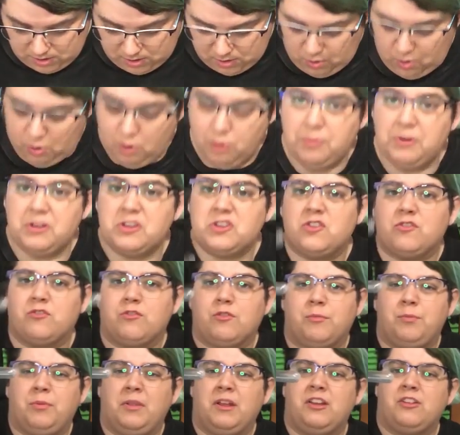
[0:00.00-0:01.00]
a whole bunch
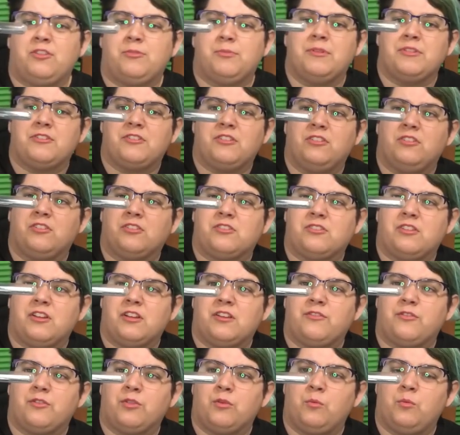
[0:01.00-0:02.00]
of replacements, it looks
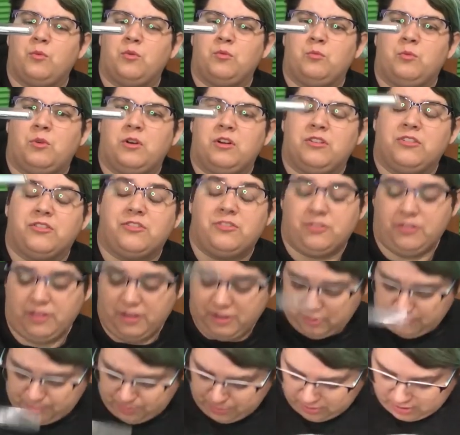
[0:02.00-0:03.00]
like, for the wood ones. So
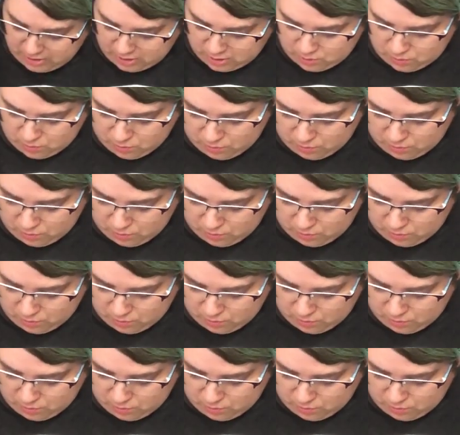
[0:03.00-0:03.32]
that's pretty